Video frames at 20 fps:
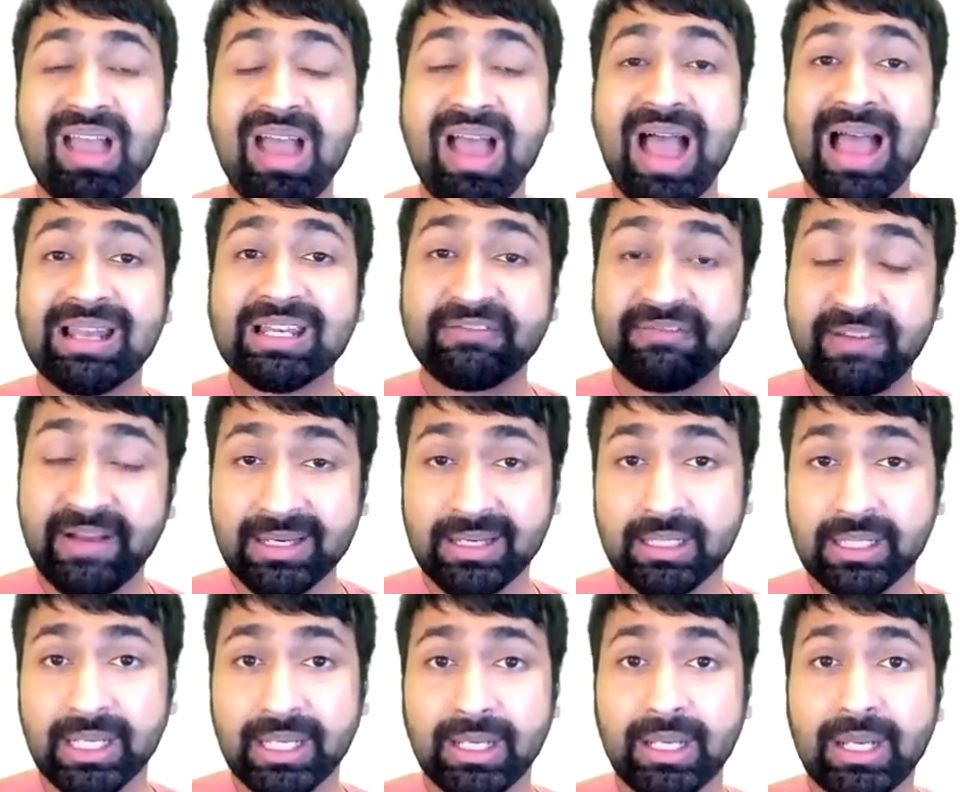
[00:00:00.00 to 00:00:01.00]
And
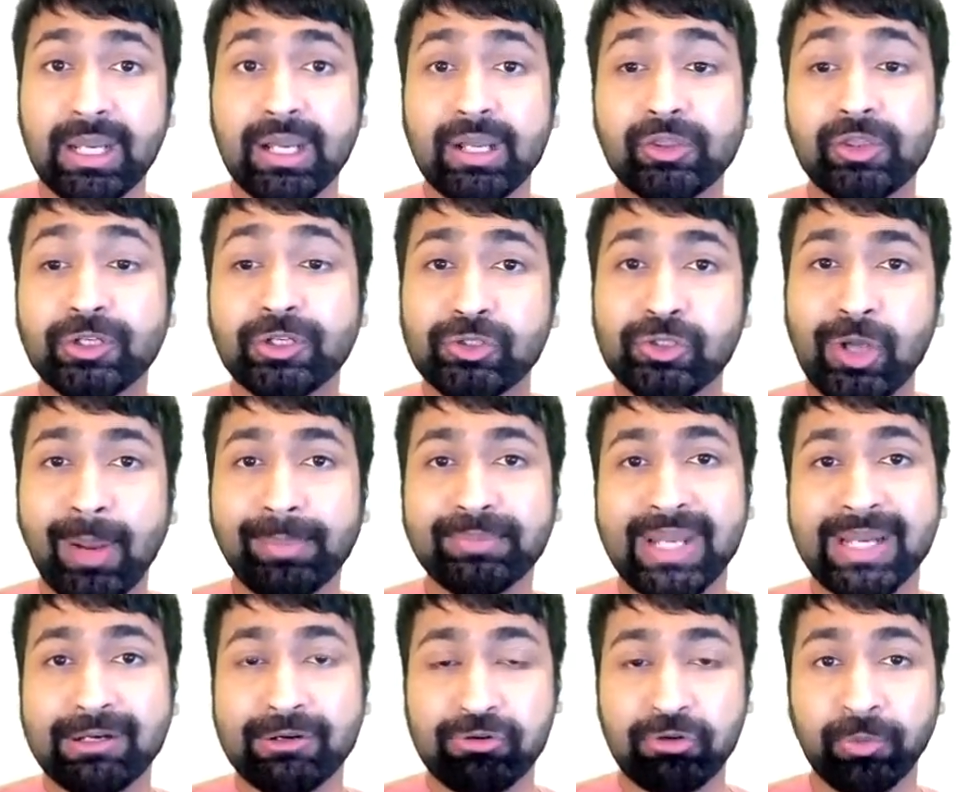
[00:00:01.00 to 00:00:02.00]
finally, the top
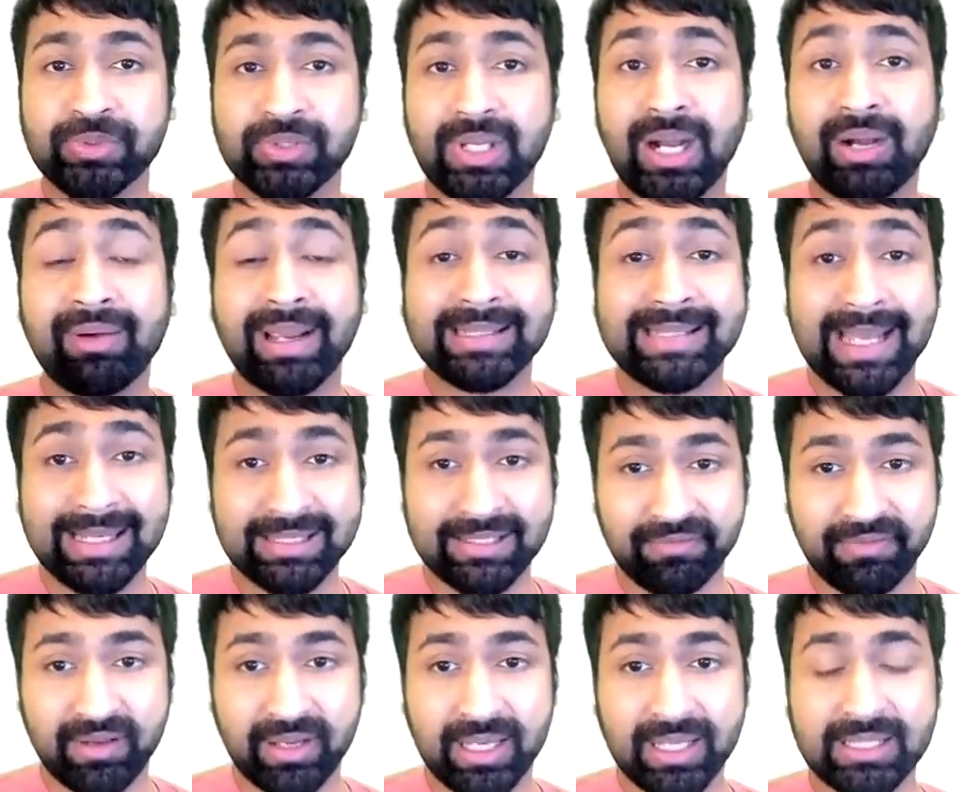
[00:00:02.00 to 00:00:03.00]
10 groups are
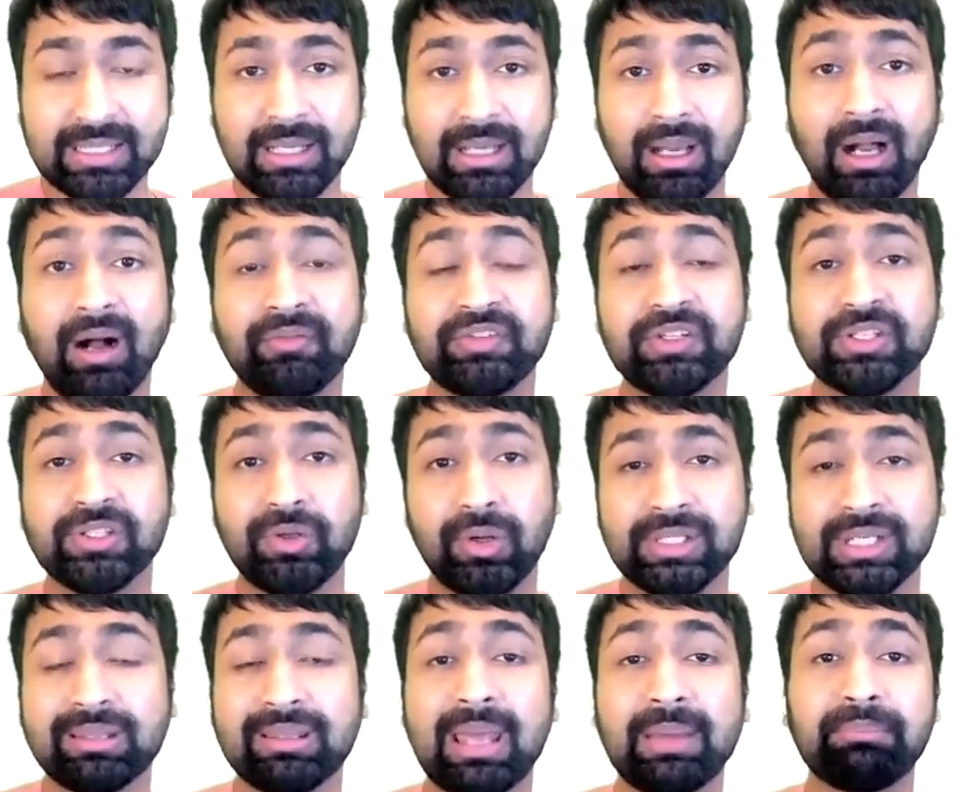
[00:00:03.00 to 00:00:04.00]
identified after
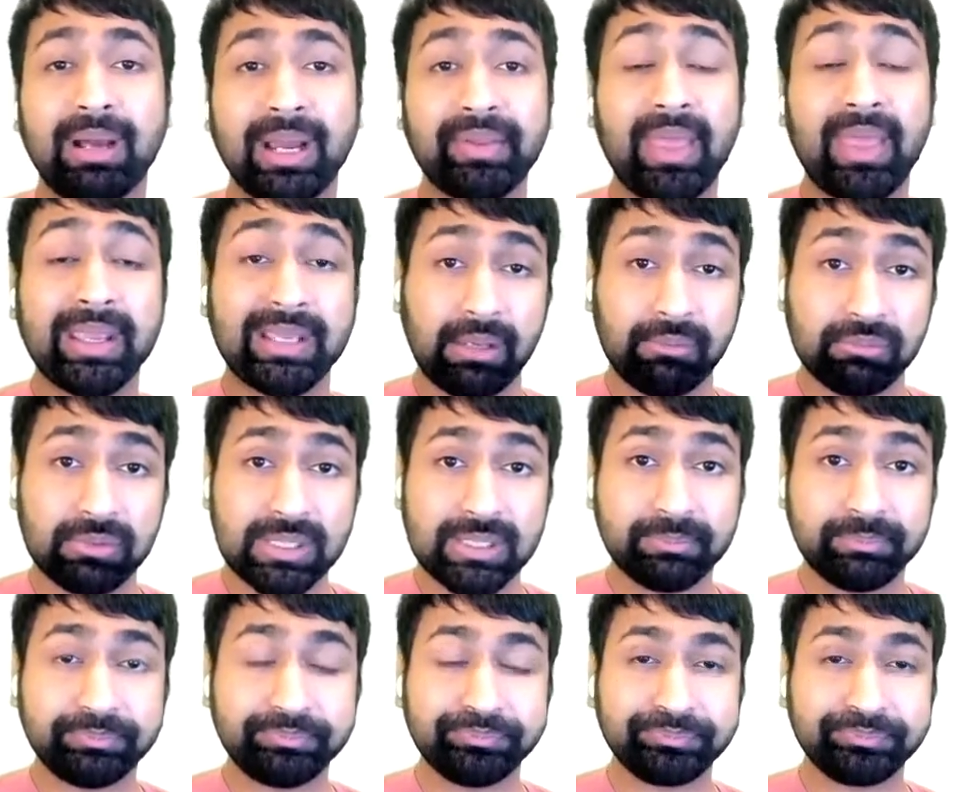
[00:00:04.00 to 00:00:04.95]
sorting them by their counts.